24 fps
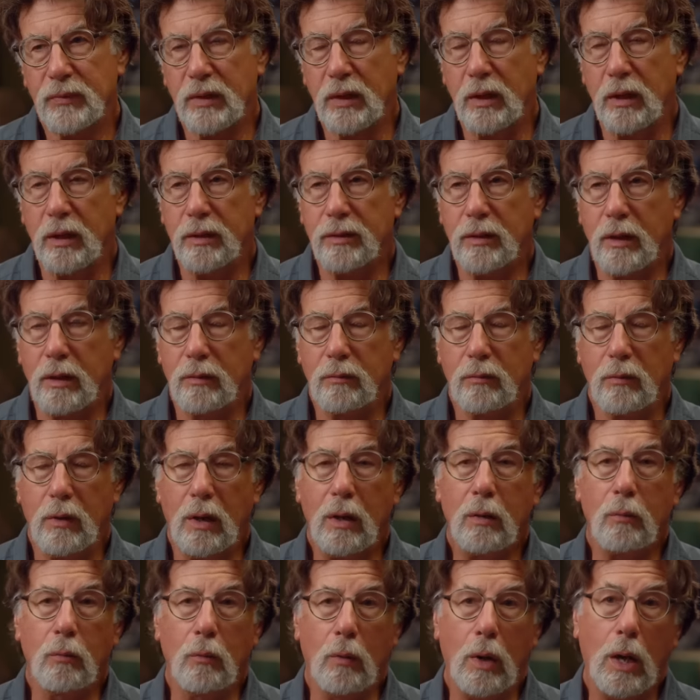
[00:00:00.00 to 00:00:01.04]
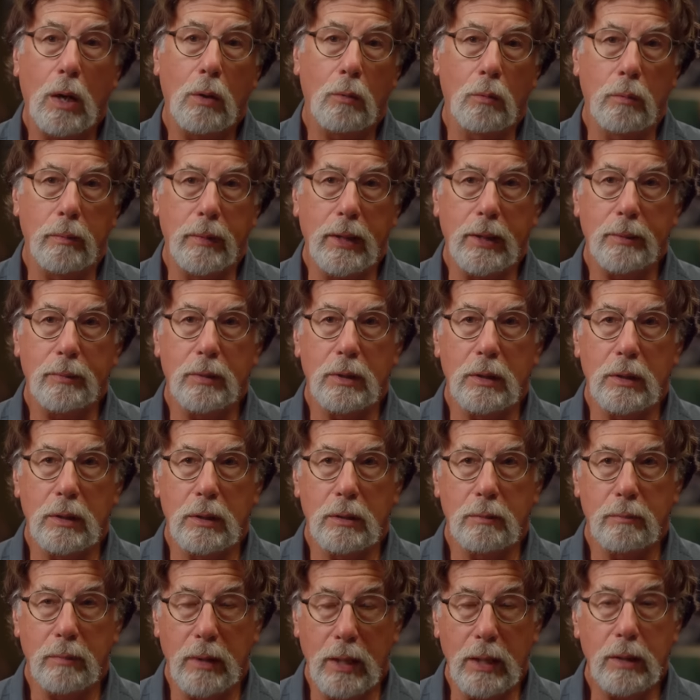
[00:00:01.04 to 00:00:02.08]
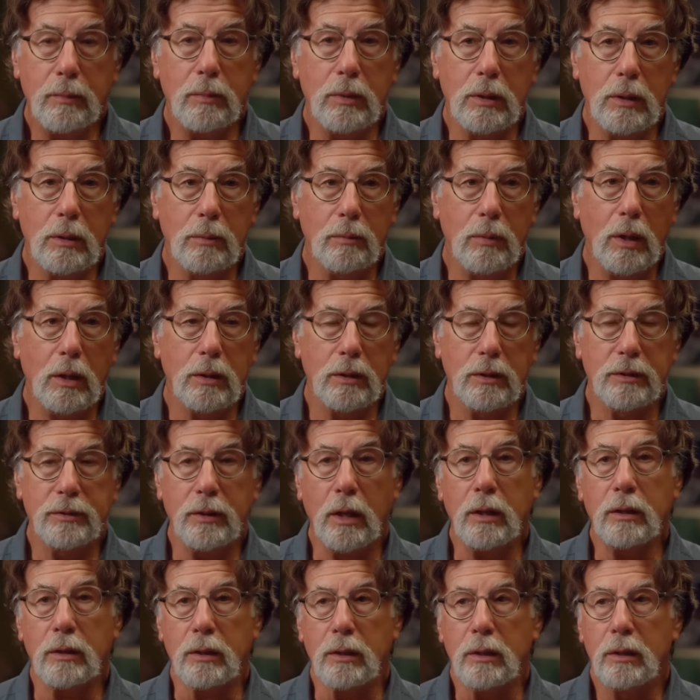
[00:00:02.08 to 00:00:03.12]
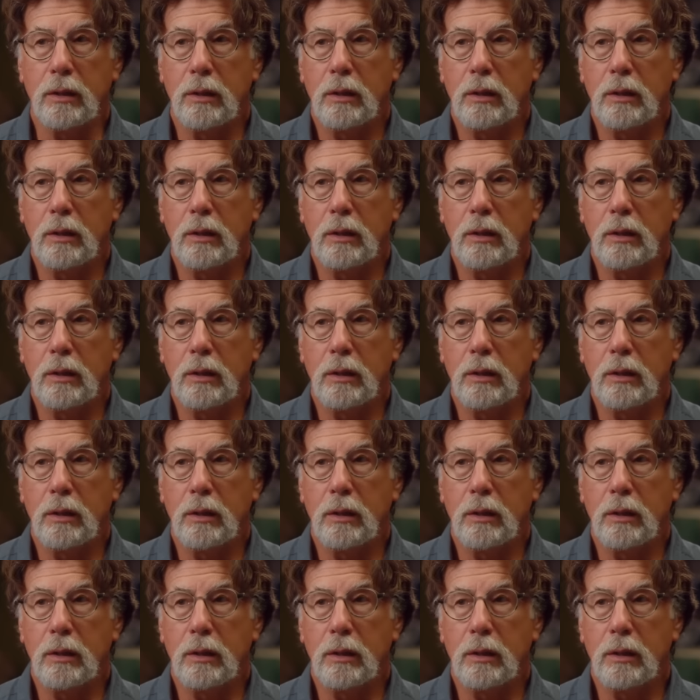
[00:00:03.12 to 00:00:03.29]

and I thought, wow, wow, maybe, maybe I'm on a tunnel.